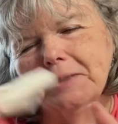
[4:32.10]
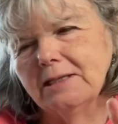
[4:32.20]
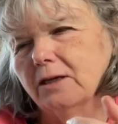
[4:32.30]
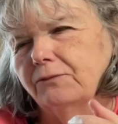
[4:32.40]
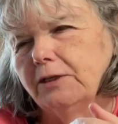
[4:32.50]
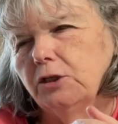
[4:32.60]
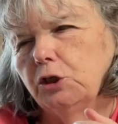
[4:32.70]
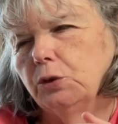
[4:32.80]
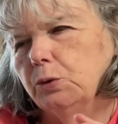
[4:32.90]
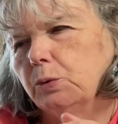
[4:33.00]
myself
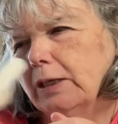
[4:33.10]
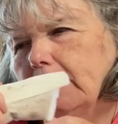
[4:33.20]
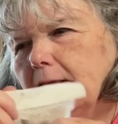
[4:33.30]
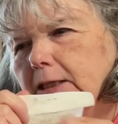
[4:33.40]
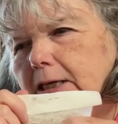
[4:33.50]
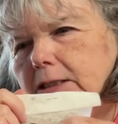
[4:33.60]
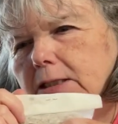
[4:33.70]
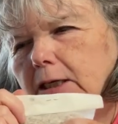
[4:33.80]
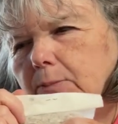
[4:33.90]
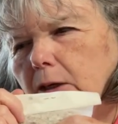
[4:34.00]
into, I think the next
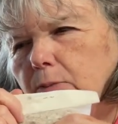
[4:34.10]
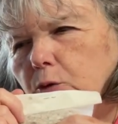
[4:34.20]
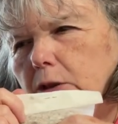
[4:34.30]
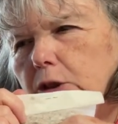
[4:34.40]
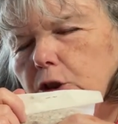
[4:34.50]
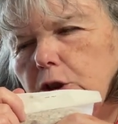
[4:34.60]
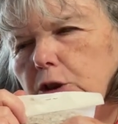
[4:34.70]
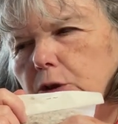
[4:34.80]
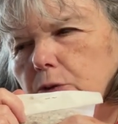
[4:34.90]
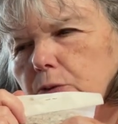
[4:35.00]
time I'm going to
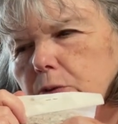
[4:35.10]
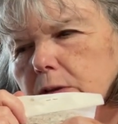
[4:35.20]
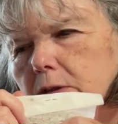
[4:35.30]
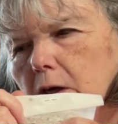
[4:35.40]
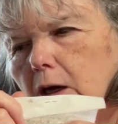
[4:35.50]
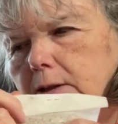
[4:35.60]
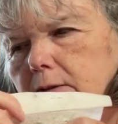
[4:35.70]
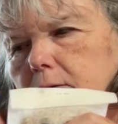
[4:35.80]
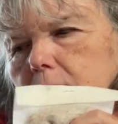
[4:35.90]
use cotton